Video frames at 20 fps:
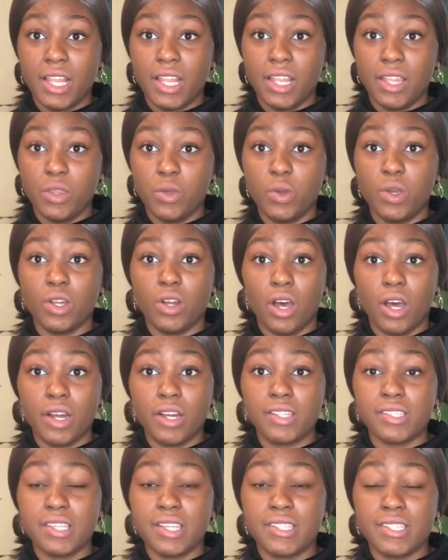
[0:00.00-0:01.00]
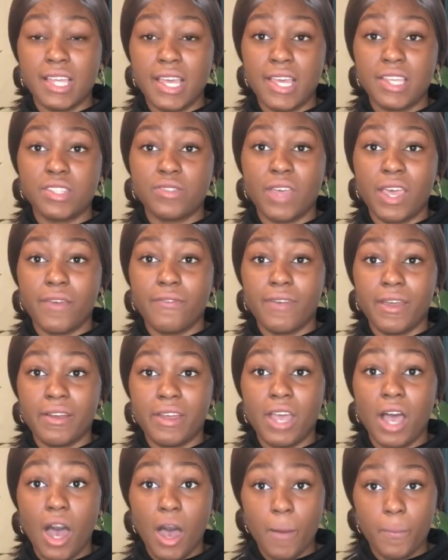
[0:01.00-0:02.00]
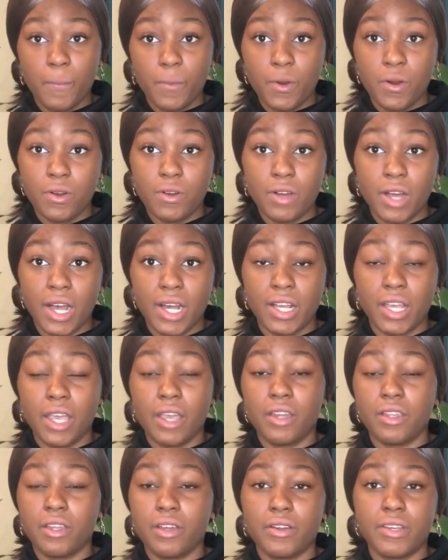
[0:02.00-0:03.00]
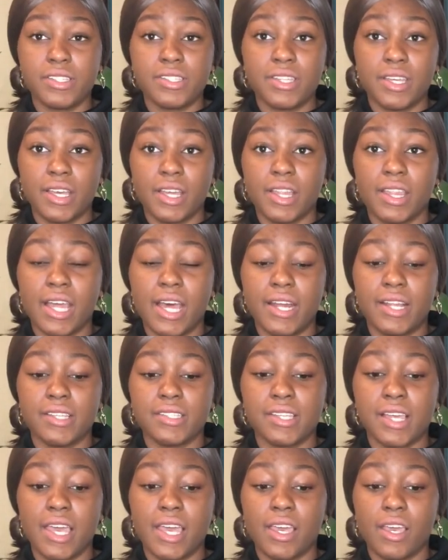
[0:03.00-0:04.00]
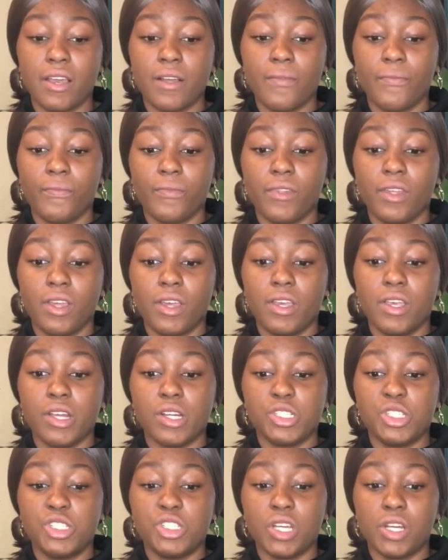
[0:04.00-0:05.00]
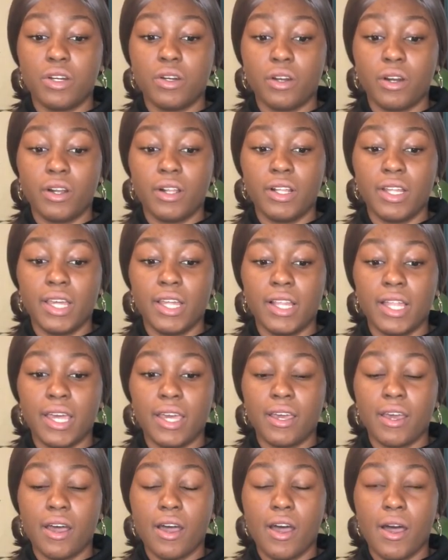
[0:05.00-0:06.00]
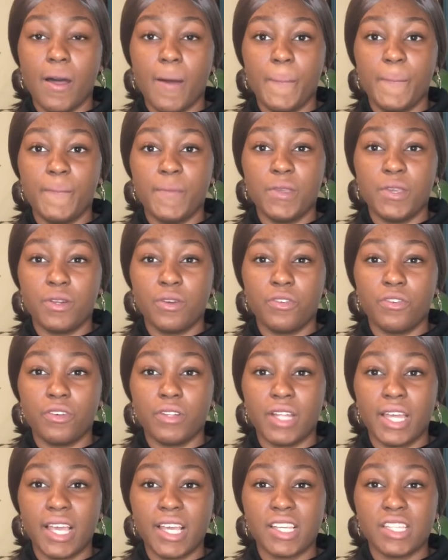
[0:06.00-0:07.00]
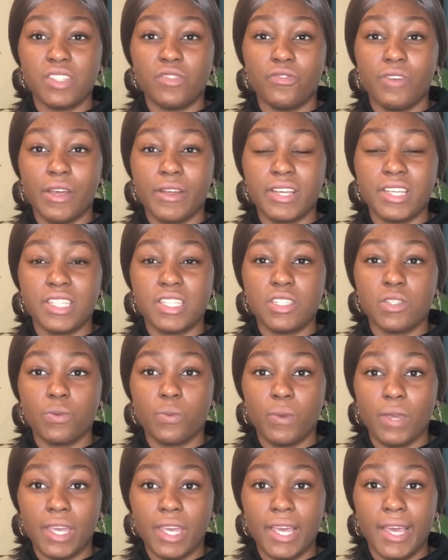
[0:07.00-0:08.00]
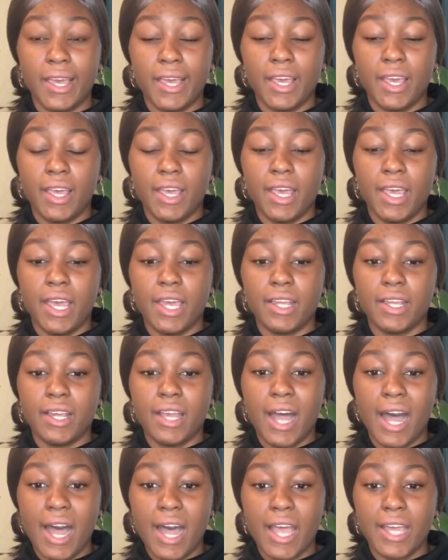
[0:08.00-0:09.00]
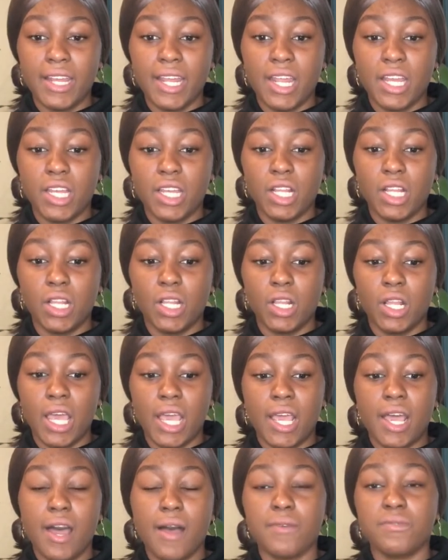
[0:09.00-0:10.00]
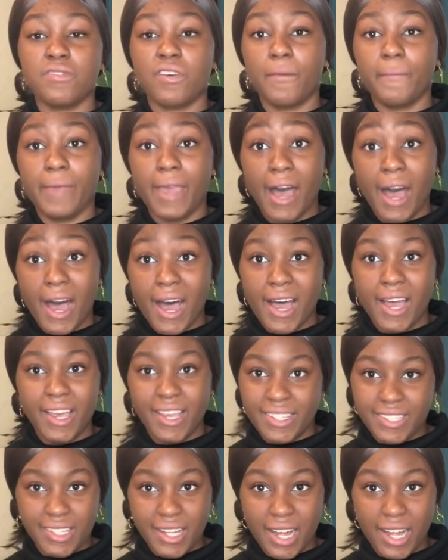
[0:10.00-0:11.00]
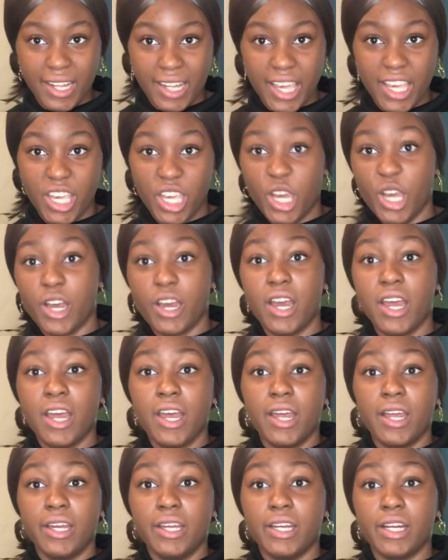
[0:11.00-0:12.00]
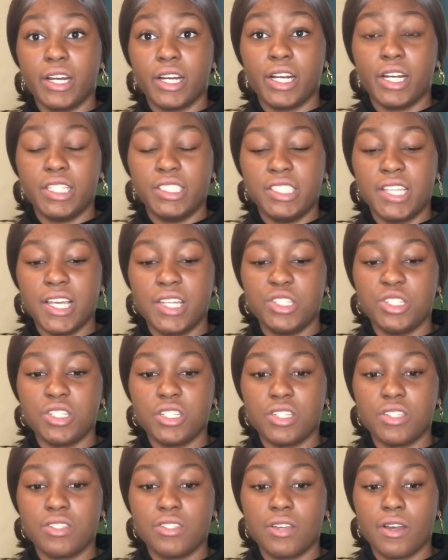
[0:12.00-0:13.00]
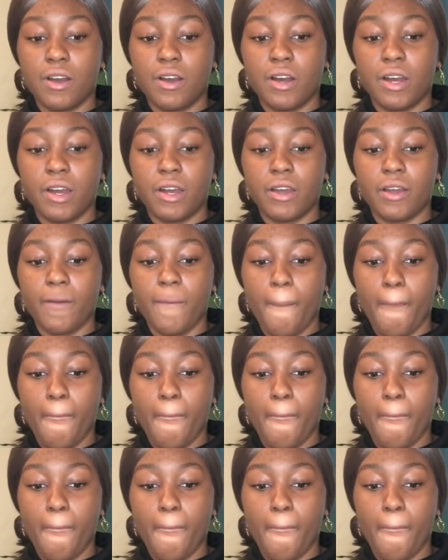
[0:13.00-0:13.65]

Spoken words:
you can honestly say it's like very humble, a characteristic that is like you're generally like a beautiful, like very sweet and kind, and it comes from your heart. It's not like your intentions are